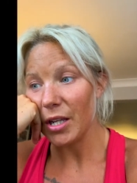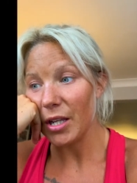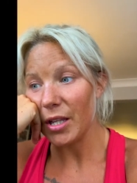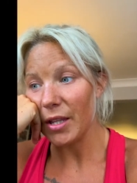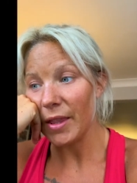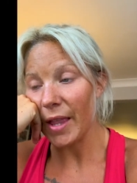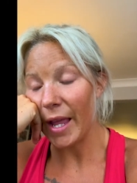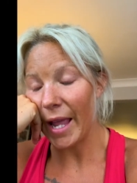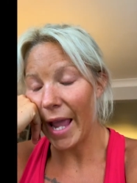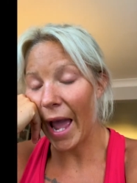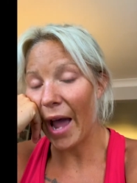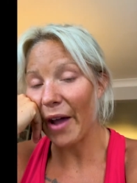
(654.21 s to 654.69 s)

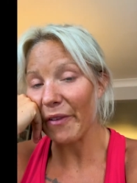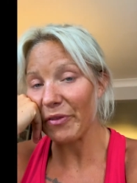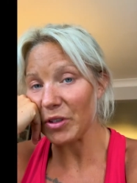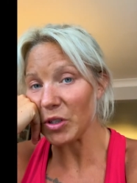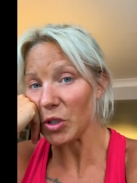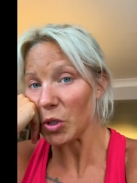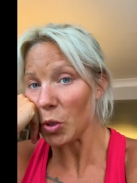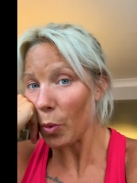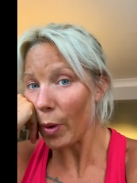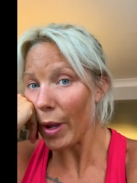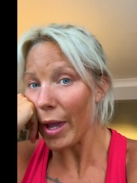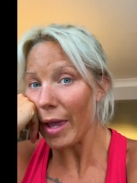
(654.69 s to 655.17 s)
they have to
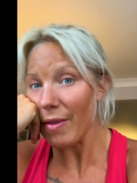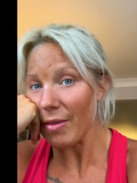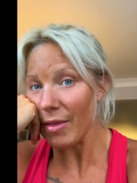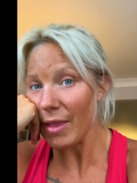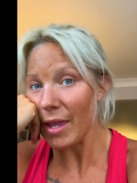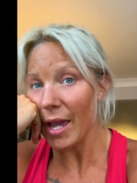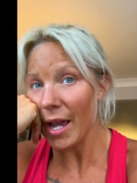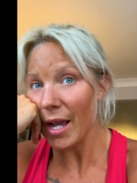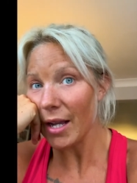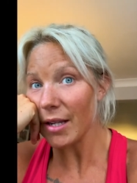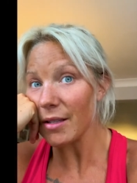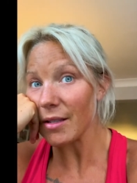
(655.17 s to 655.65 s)
quit
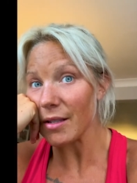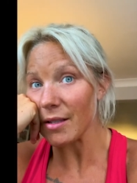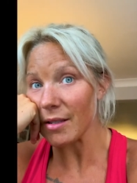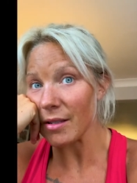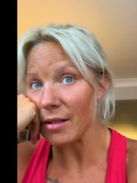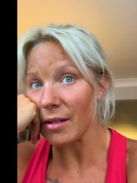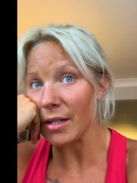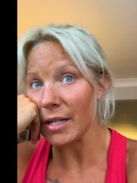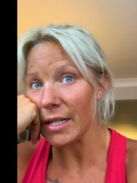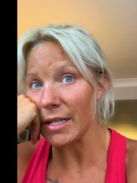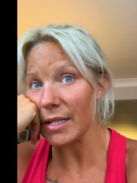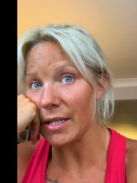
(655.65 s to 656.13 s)
the
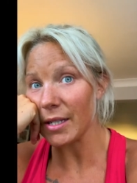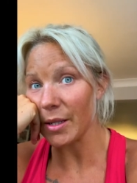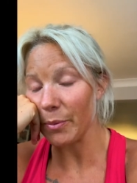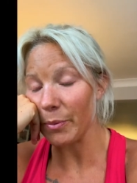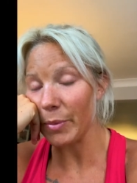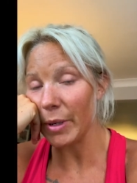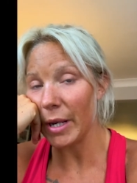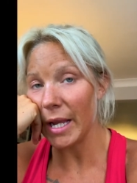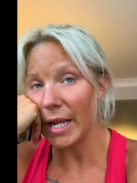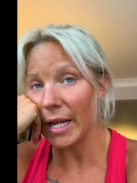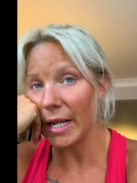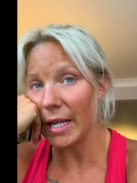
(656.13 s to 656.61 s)
exercise
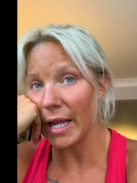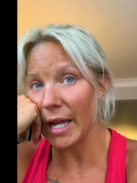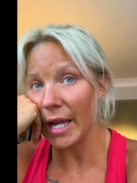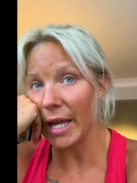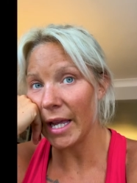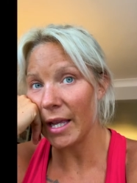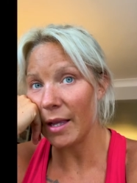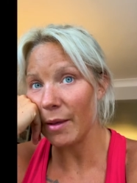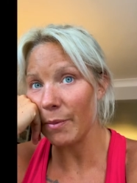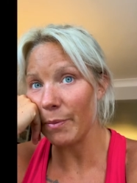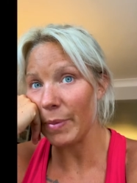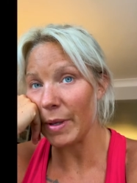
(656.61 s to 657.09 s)

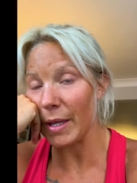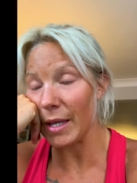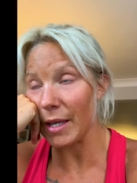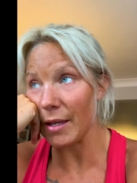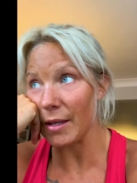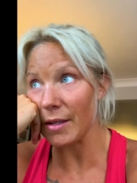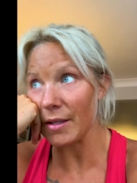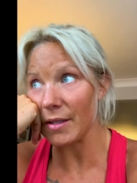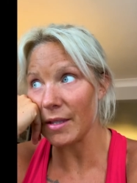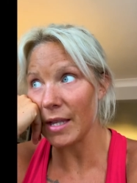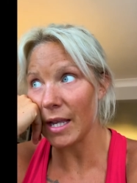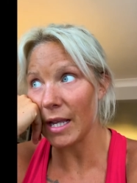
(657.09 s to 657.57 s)
completely
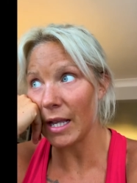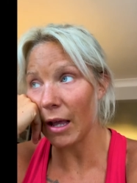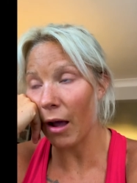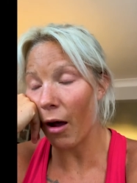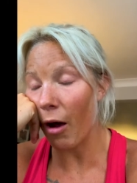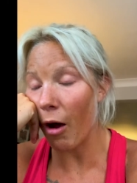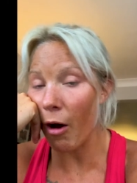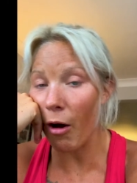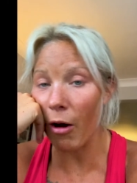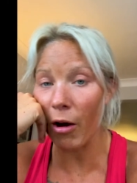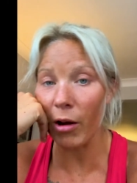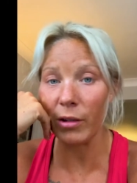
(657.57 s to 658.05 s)
because they
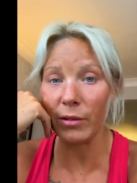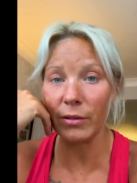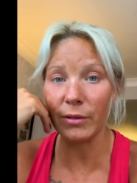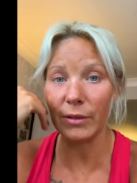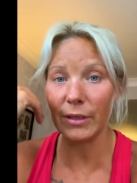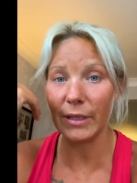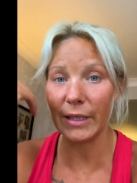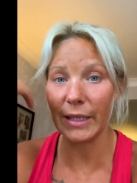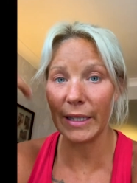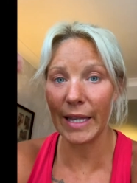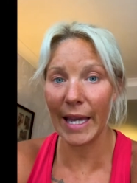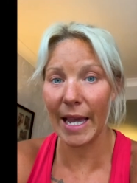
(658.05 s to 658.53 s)
can't
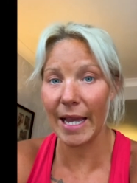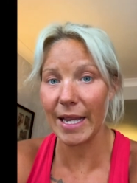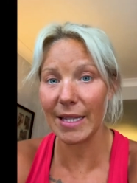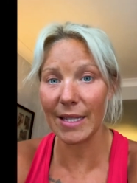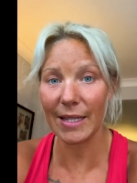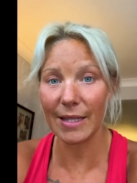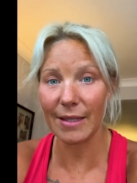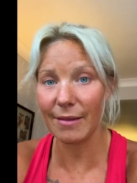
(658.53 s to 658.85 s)
get